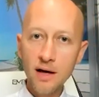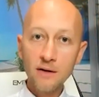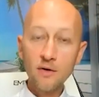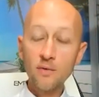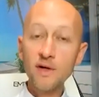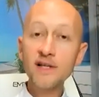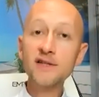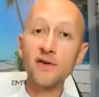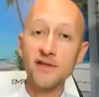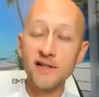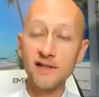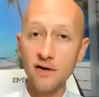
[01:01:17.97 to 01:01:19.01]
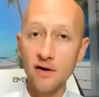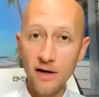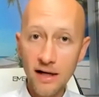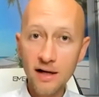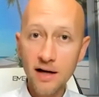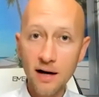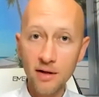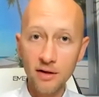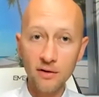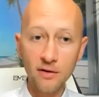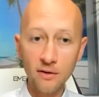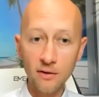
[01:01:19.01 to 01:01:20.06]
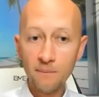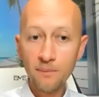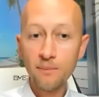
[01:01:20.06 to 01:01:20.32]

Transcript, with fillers: the resources that are incoming to you.